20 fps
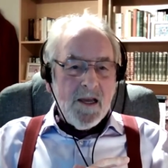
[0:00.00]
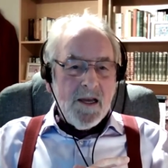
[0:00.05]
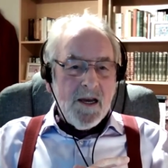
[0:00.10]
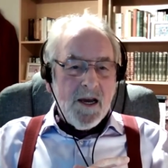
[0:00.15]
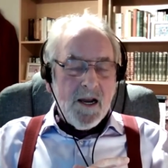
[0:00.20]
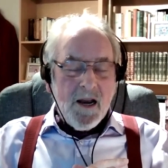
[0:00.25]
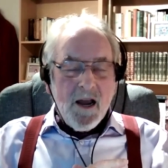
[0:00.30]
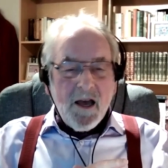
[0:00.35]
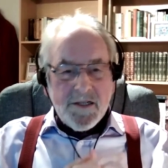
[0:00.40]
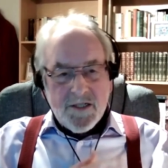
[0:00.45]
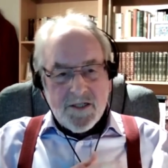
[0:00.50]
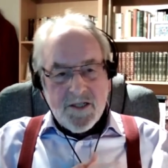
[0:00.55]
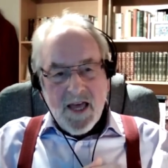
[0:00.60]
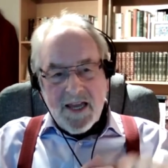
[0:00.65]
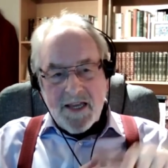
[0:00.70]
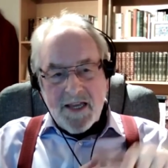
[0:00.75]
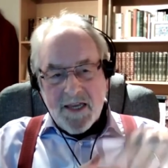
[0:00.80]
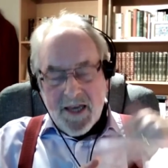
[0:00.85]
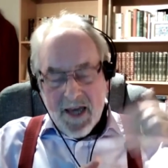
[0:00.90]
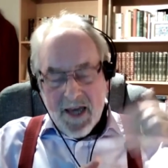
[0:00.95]
I'd like to
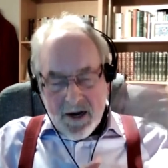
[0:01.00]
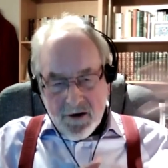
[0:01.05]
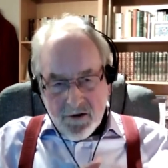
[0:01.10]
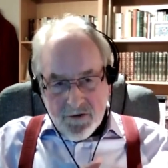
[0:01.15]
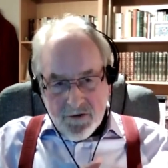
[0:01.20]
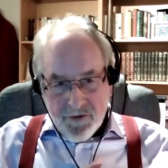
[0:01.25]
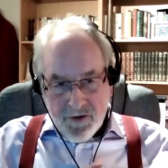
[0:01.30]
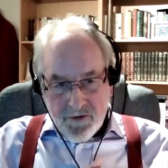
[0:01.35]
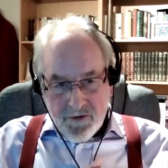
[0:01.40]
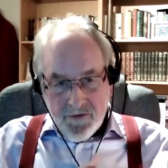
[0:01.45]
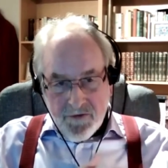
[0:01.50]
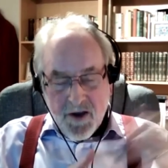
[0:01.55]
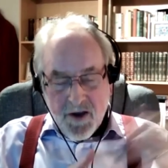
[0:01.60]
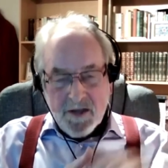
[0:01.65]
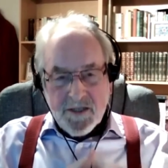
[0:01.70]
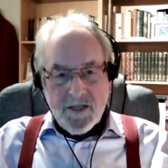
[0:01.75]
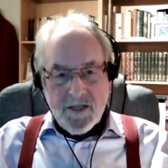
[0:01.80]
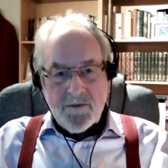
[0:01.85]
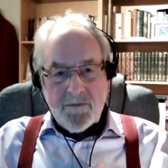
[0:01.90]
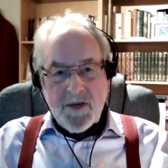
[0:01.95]
thank Carol for
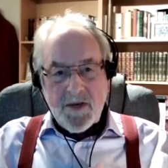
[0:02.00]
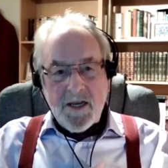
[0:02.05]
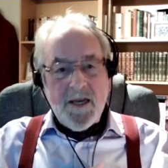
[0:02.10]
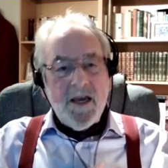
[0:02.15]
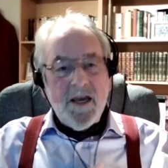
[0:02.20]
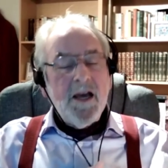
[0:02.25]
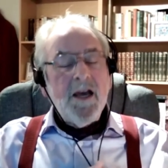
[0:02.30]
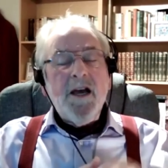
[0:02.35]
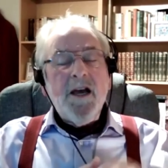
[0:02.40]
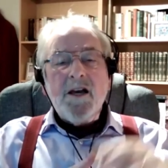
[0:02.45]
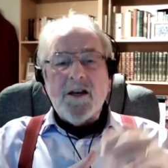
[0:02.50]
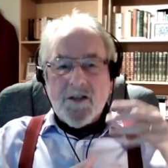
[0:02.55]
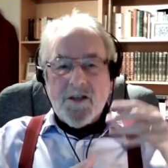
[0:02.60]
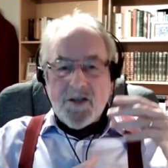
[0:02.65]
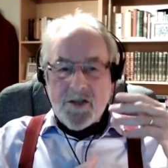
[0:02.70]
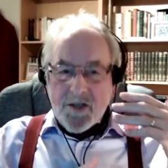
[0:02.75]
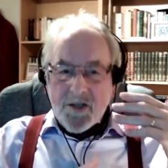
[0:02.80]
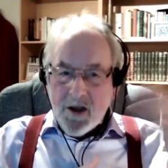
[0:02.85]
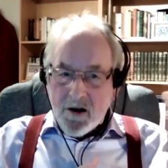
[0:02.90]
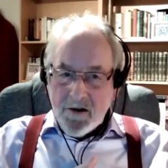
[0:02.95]
inviting me.
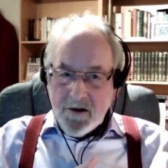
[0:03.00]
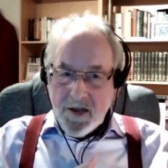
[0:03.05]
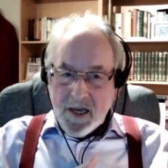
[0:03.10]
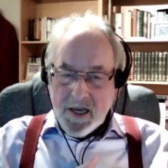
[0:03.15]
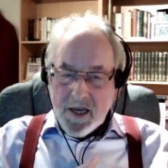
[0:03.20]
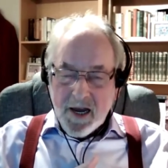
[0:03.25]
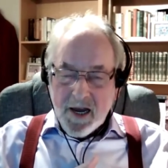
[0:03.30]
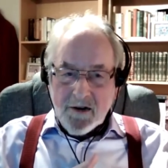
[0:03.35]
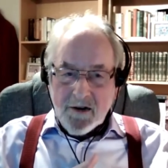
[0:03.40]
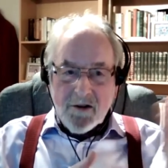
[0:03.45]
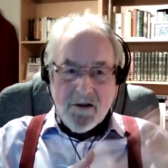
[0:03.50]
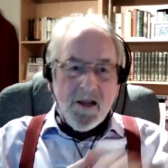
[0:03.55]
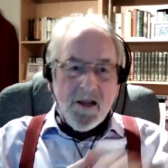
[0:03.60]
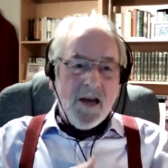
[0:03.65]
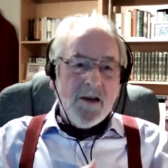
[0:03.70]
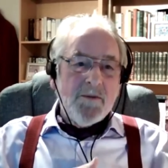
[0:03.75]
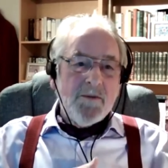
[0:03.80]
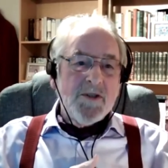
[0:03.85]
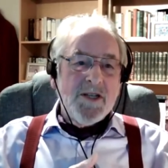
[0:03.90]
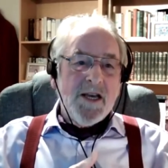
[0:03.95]
Sorry, Carol,
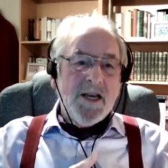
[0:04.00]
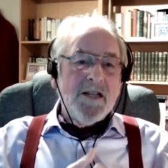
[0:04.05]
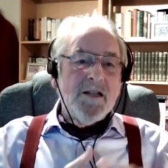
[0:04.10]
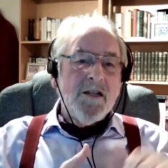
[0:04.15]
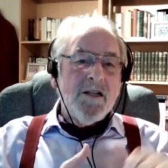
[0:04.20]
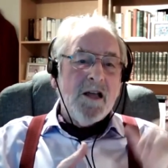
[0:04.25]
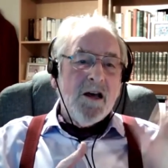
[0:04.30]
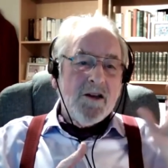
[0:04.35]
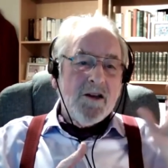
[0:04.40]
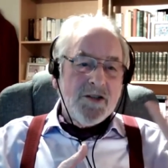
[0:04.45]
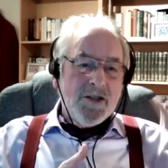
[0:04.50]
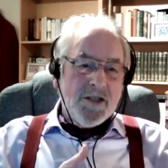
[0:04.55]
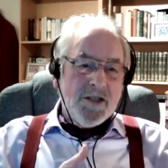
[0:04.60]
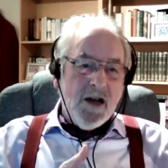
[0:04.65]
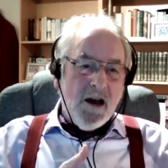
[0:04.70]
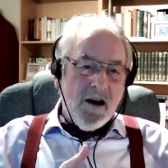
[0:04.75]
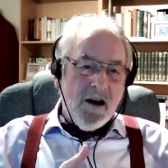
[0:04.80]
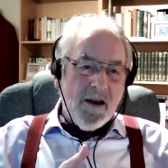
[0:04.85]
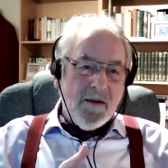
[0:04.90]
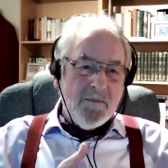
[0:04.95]
I was ill last
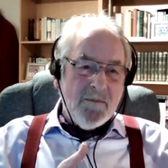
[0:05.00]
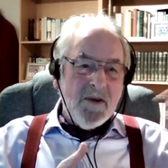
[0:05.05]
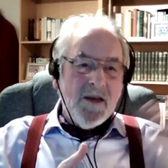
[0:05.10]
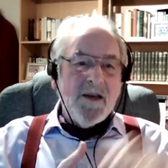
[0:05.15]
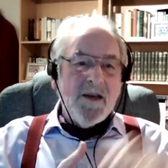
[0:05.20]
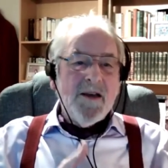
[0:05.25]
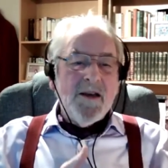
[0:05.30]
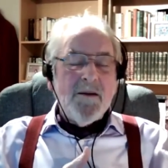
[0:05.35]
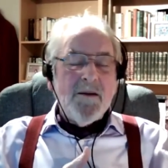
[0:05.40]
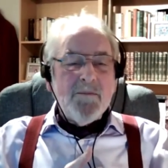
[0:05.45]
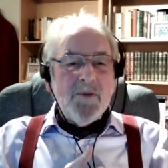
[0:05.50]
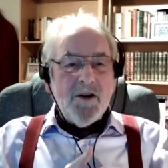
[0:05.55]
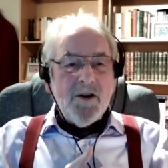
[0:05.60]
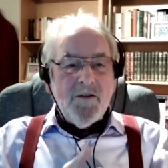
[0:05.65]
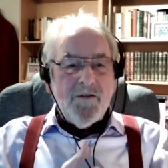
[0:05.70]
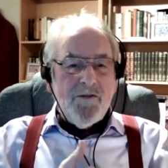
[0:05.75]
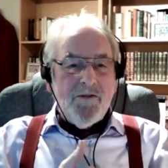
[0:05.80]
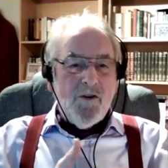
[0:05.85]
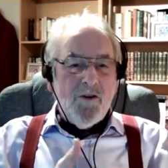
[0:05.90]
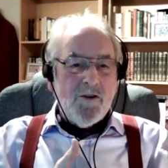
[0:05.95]
time, but
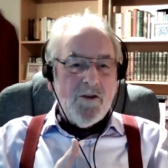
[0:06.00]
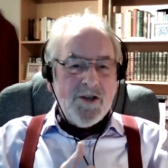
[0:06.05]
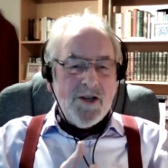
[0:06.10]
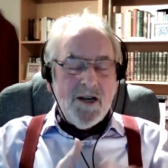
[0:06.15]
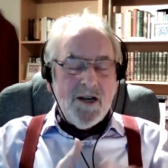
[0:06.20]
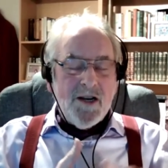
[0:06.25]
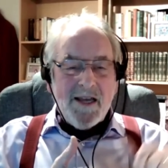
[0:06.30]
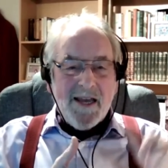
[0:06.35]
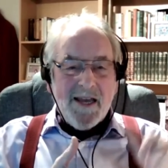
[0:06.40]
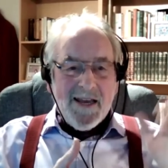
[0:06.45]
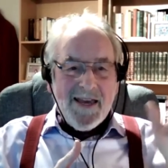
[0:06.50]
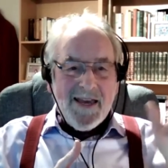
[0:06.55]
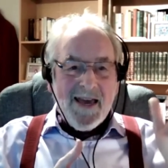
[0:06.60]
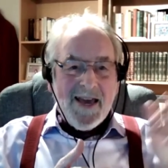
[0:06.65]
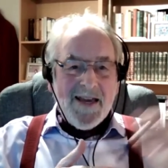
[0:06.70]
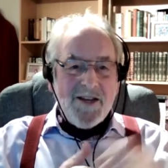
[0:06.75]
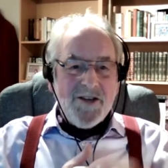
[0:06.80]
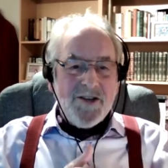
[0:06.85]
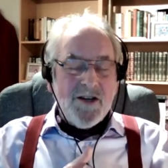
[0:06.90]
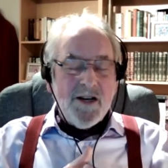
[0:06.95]
unfortunately,
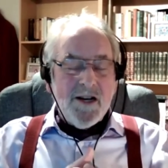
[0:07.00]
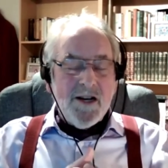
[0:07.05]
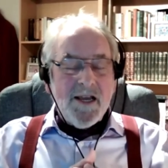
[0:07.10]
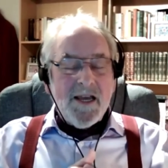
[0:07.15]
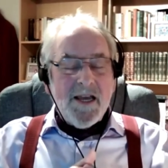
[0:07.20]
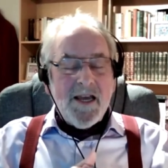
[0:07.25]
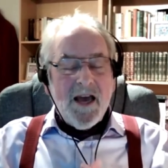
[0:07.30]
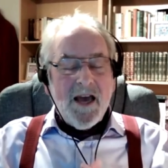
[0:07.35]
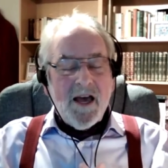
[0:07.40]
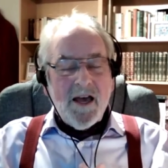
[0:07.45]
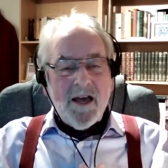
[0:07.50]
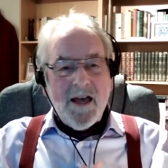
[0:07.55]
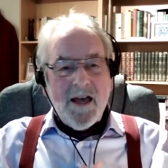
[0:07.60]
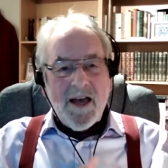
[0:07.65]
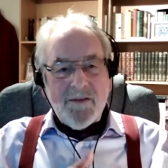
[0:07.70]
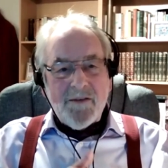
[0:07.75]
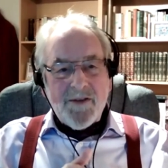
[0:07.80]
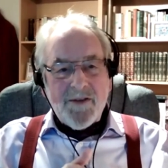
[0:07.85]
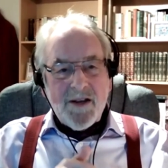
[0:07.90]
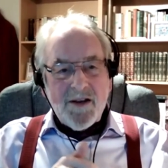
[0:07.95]
occasionally uh,
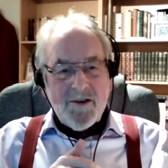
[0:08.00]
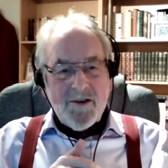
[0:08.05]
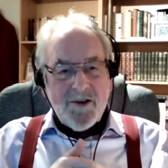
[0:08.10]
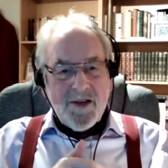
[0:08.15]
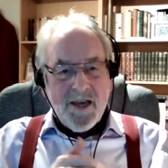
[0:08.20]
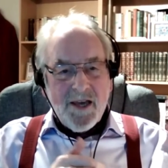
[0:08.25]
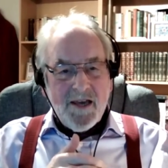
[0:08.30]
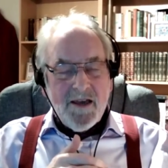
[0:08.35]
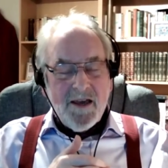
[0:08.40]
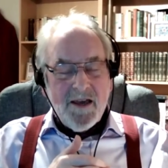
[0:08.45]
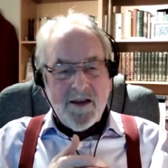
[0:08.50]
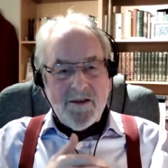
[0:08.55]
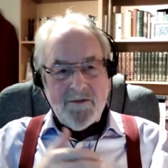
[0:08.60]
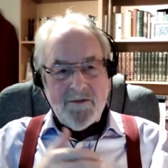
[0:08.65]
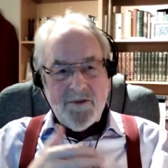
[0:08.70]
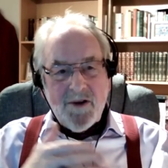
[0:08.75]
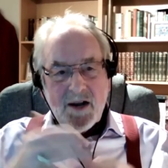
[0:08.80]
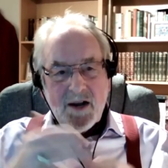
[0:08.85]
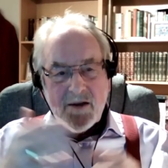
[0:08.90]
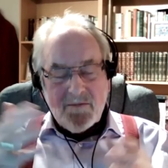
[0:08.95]
having leukemia, uh,
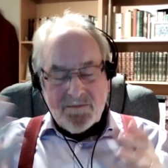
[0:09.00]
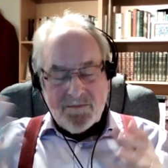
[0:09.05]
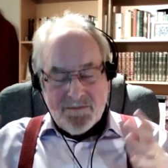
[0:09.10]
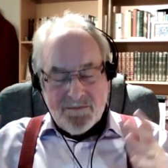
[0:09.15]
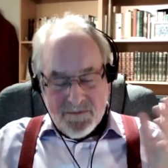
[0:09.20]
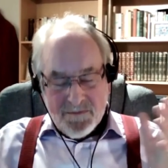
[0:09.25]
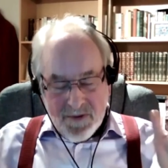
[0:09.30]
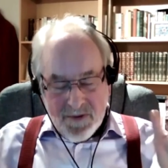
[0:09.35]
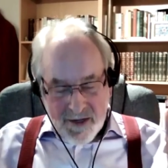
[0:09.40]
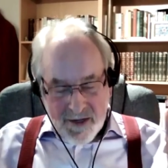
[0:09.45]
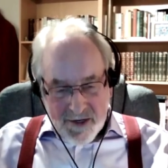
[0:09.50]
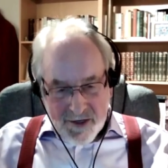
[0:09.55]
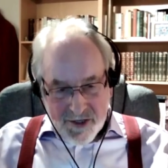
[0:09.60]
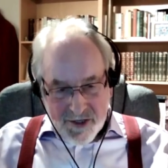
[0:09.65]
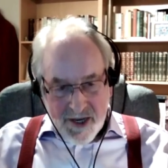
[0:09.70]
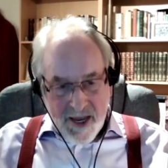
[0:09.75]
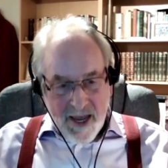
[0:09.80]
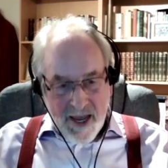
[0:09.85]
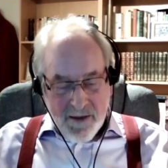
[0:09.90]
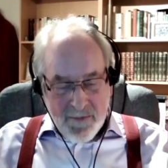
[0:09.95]
you know,
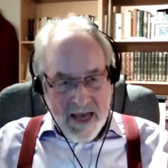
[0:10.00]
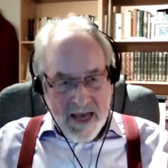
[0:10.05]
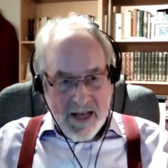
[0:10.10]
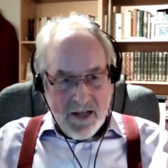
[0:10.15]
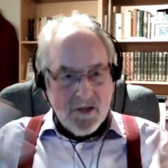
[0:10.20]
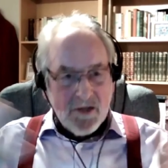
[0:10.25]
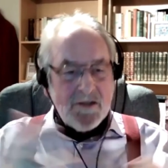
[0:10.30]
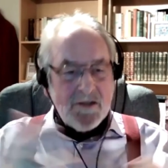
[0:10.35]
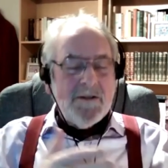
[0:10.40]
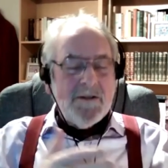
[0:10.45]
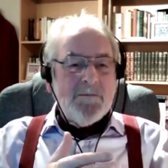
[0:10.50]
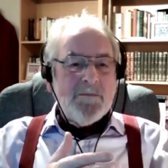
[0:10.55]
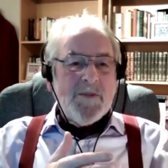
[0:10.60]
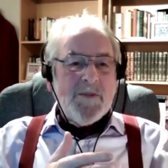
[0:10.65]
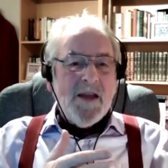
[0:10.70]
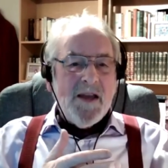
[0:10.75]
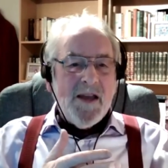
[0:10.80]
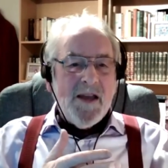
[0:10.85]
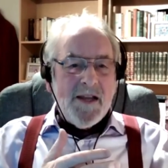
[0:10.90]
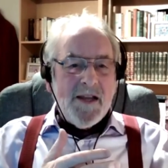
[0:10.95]
CML,
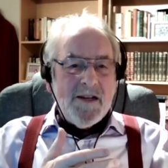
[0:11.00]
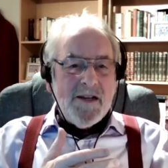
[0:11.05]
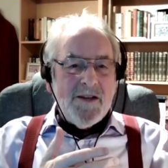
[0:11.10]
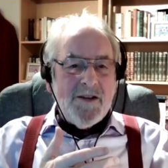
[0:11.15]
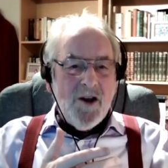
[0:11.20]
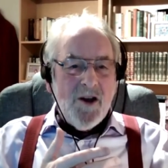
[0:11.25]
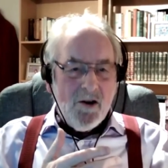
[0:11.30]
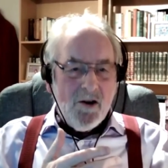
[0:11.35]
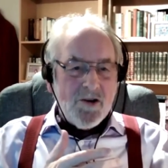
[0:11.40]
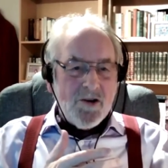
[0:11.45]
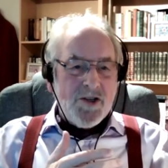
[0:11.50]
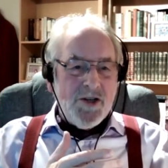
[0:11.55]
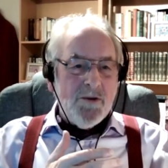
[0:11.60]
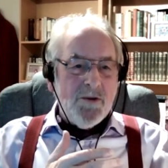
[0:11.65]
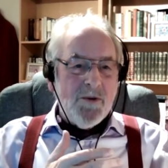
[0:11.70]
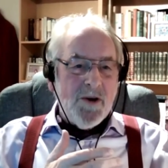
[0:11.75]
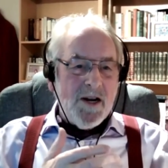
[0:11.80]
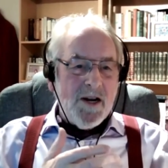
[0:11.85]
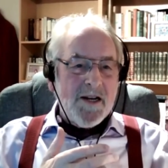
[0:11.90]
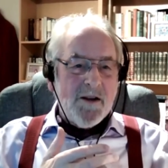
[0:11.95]
it knocks
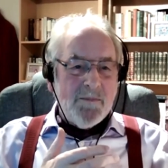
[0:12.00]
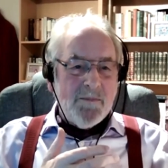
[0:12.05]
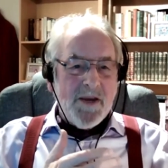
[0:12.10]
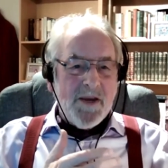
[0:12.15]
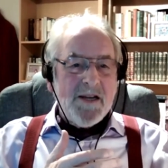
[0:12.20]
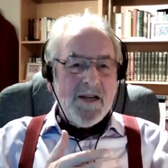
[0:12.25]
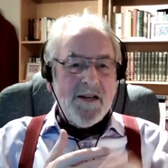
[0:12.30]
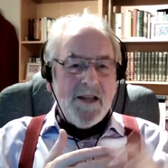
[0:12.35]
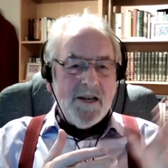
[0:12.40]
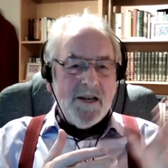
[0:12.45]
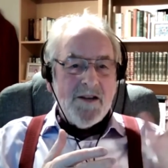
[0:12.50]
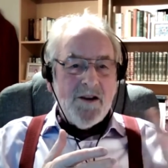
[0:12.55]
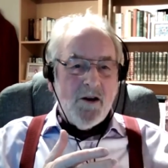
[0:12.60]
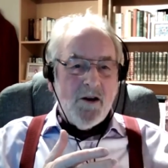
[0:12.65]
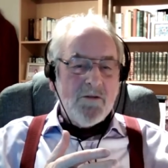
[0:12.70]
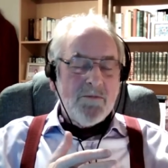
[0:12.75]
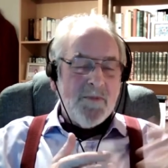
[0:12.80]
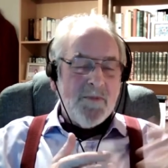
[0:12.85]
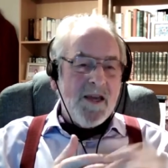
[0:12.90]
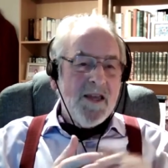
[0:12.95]
you a little bit, and it
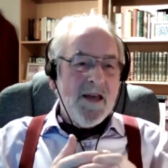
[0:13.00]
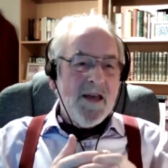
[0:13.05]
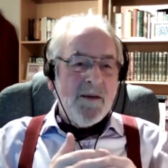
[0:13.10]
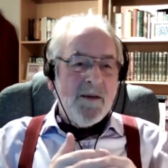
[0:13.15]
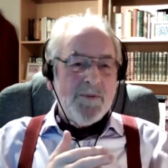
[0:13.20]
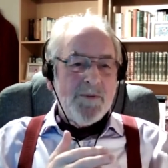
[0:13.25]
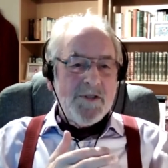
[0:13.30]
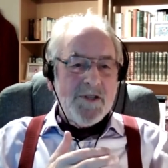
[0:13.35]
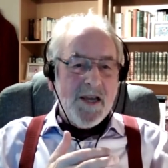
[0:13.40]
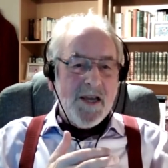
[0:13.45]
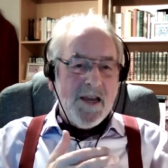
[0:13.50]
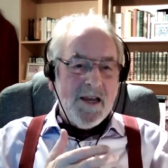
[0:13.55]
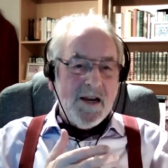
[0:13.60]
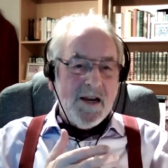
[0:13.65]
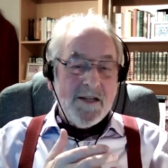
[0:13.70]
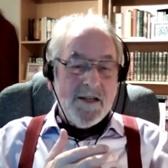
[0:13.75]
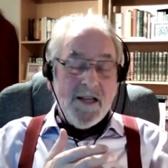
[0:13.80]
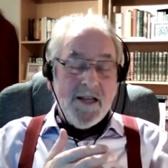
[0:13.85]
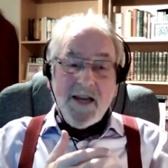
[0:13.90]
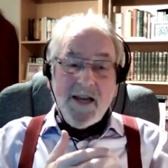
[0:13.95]
knocked me that
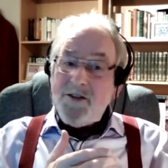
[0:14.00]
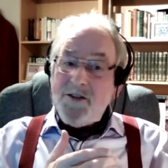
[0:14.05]
particular day.